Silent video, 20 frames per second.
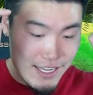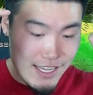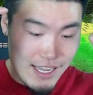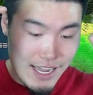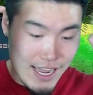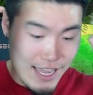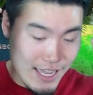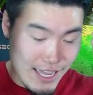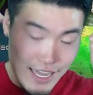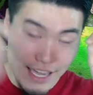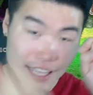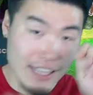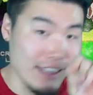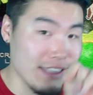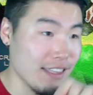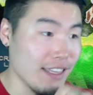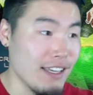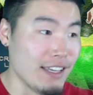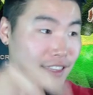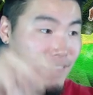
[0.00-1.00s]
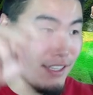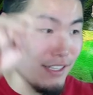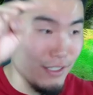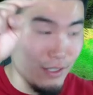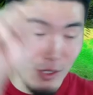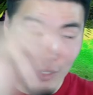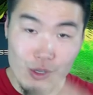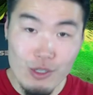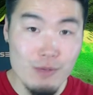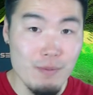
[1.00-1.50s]
I hit the
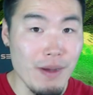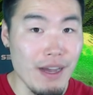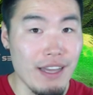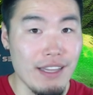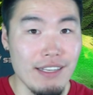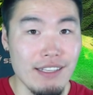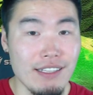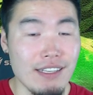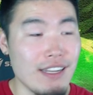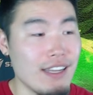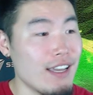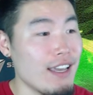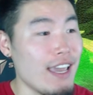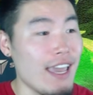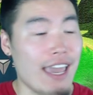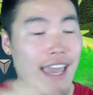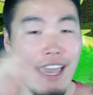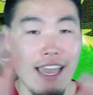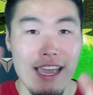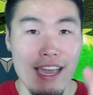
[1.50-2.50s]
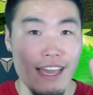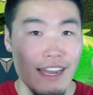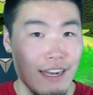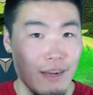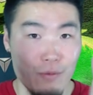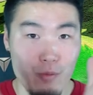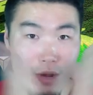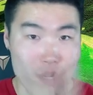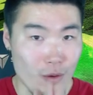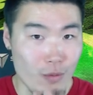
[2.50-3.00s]
news button and
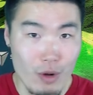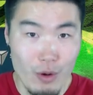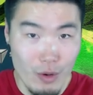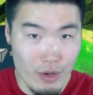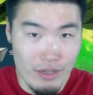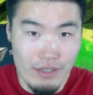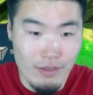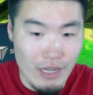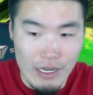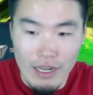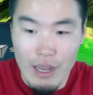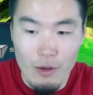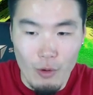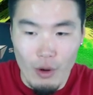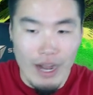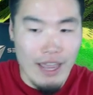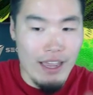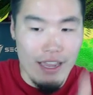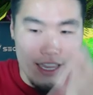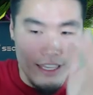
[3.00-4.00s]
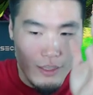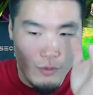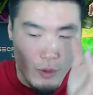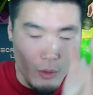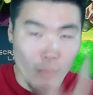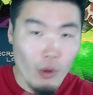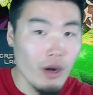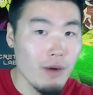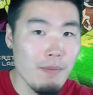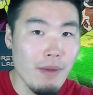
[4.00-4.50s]
we, we were like, or I hit the
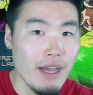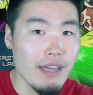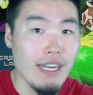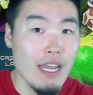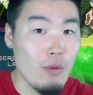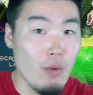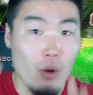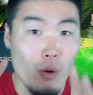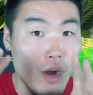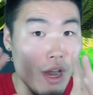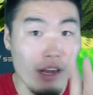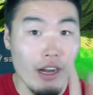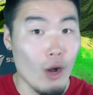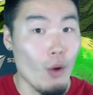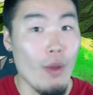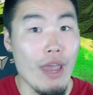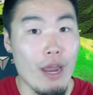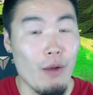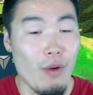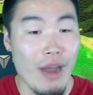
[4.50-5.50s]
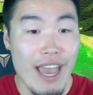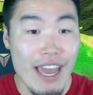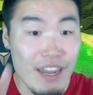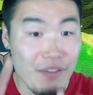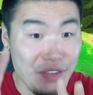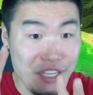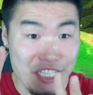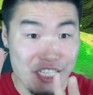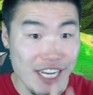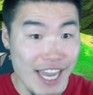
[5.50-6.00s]
record button and we were on our way, right? I didn't
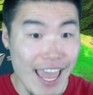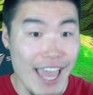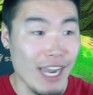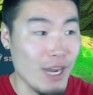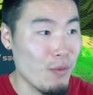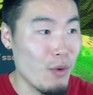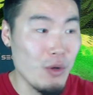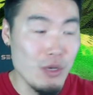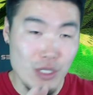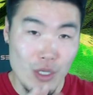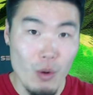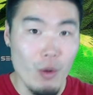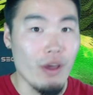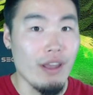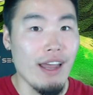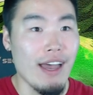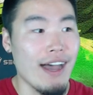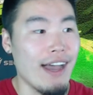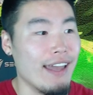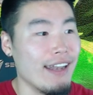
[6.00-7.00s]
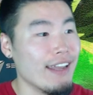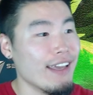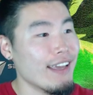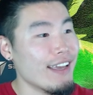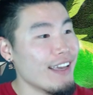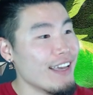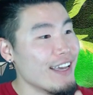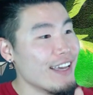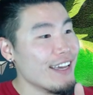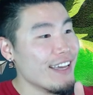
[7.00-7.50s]
even check what was going on.
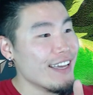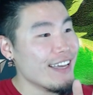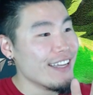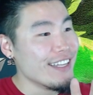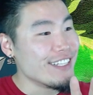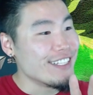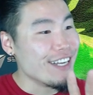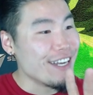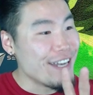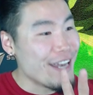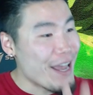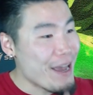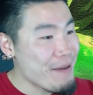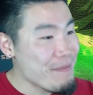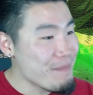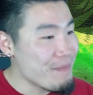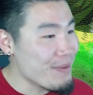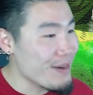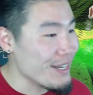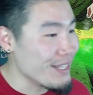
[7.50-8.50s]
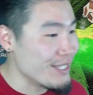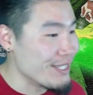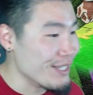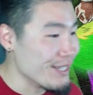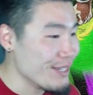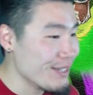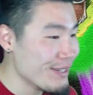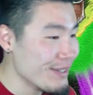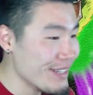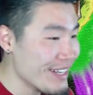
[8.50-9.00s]
Janemba,
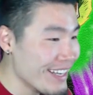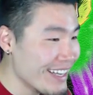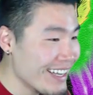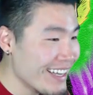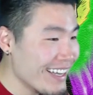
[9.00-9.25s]
dude.